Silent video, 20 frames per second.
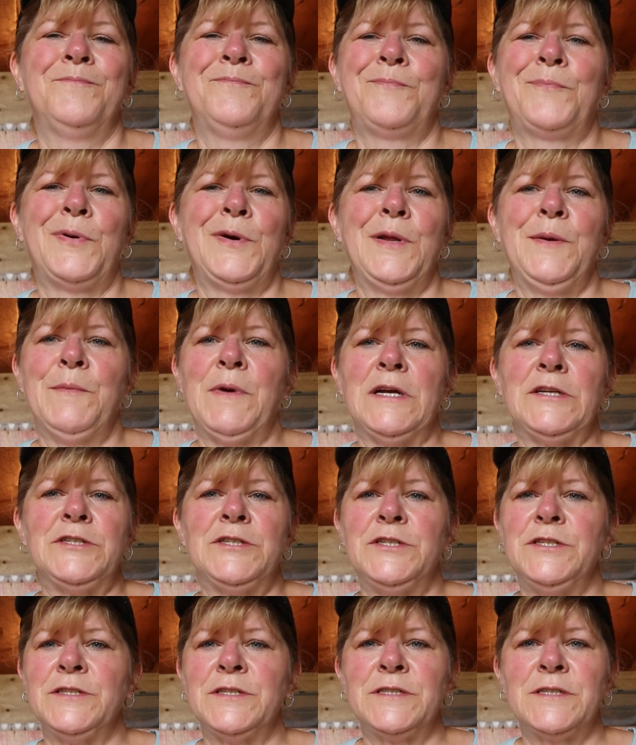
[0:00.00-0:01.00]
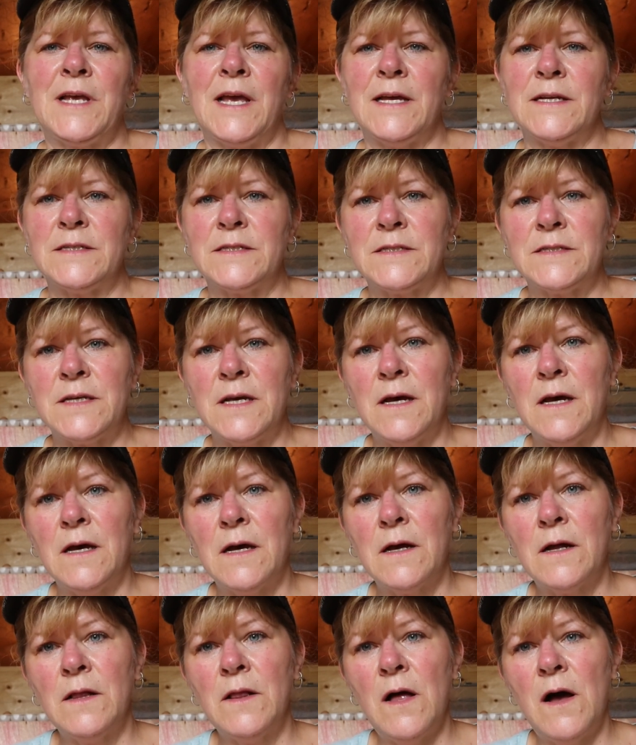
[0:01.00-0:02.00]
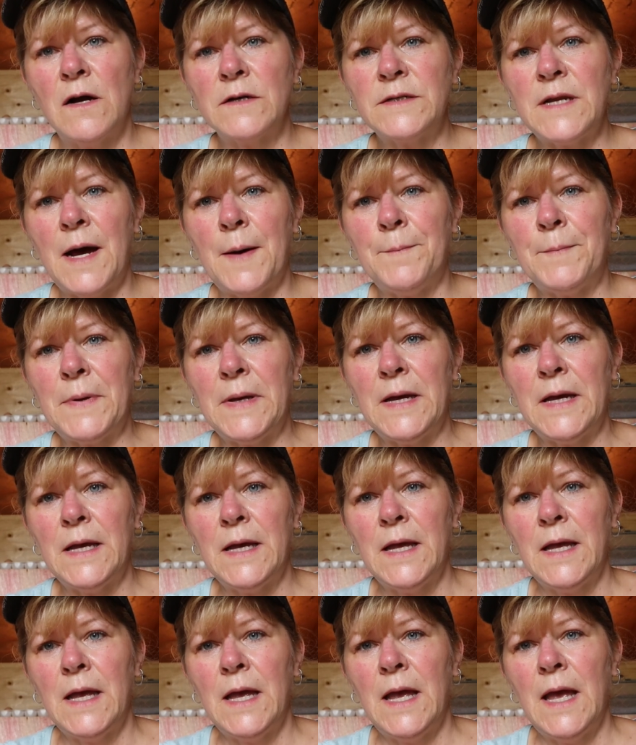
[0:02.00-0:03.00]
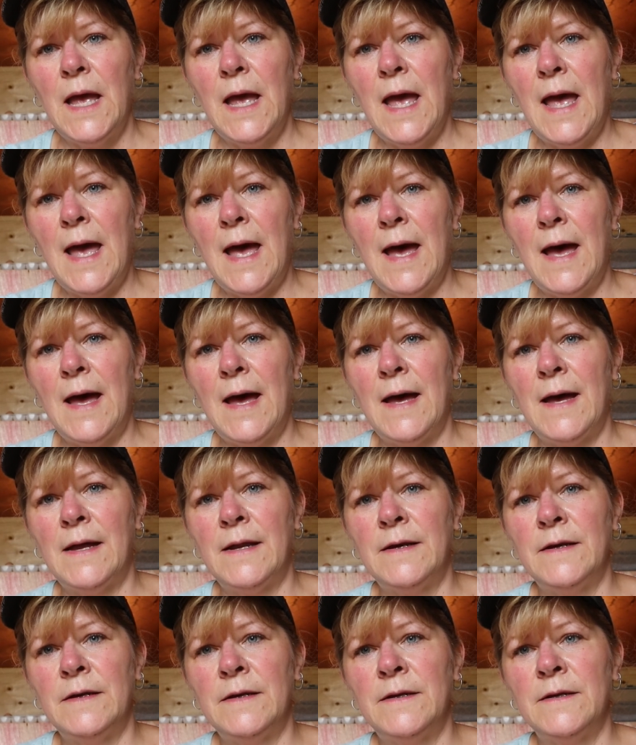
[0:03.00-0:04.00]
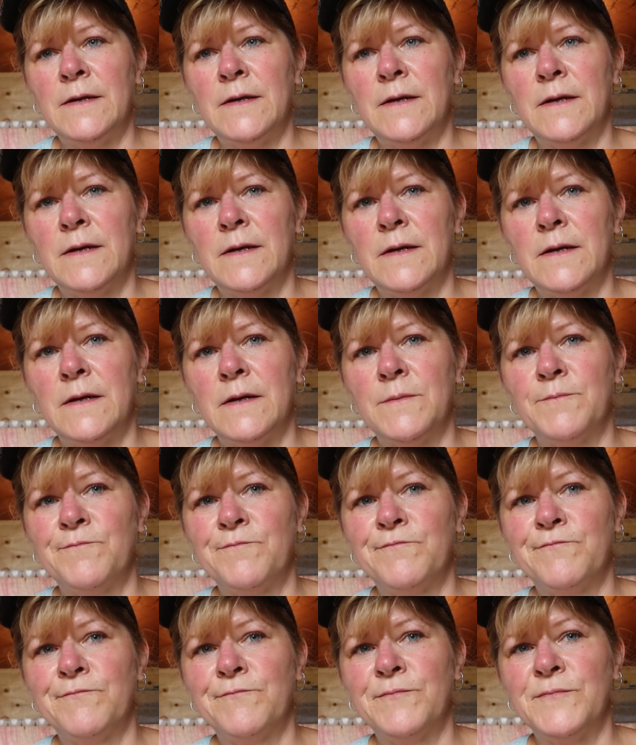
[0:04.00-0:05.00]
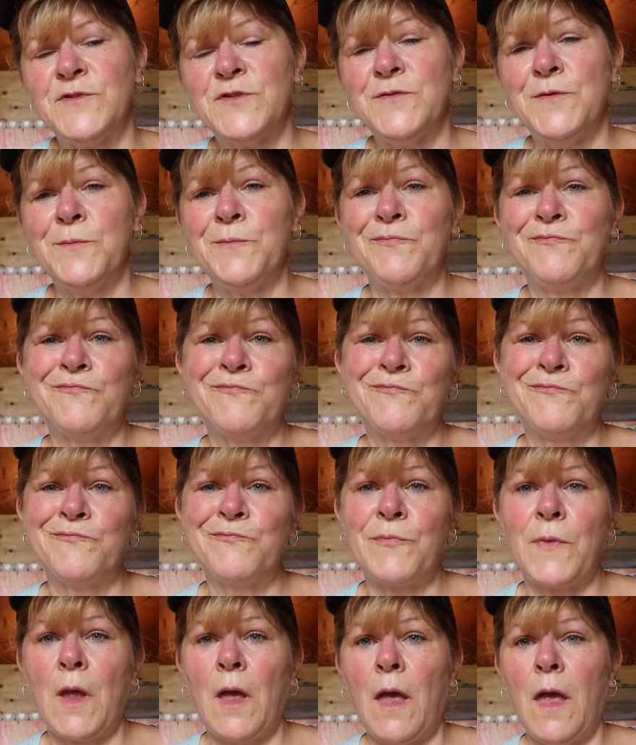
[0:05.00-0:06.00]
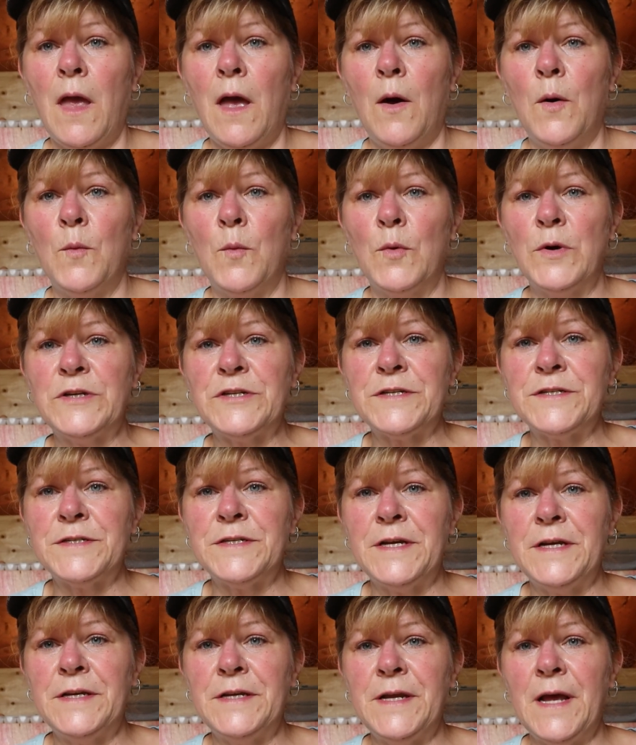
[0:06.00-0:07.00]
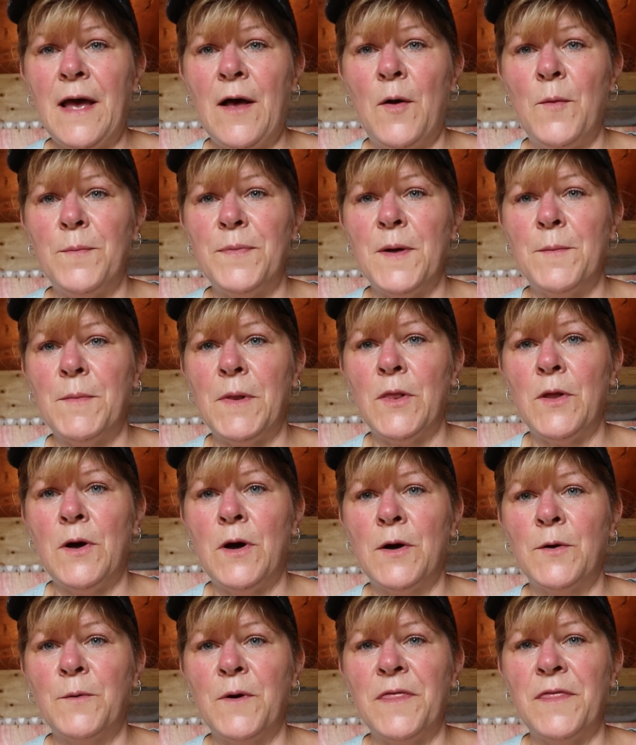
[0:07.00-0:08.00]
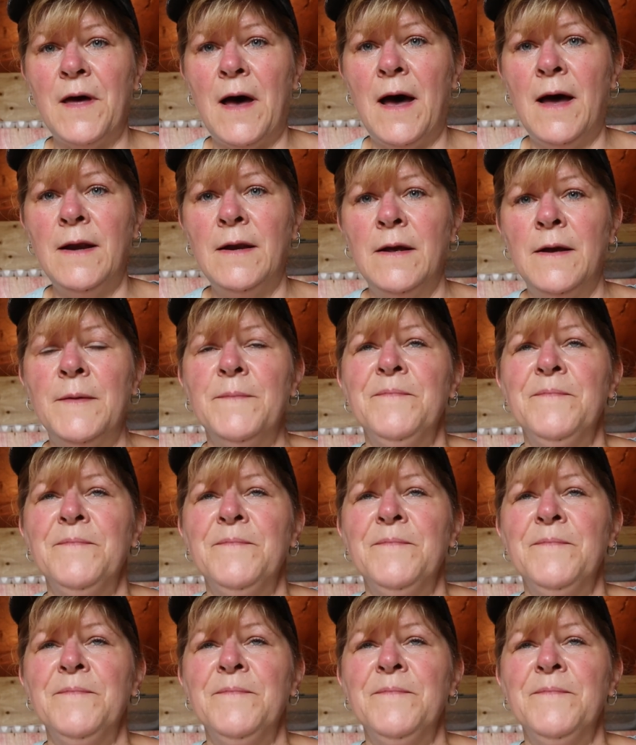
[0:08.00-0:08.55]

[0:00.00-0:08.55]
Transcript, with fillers: pretty much just gets clogged up and so yeah we just need to help them along with that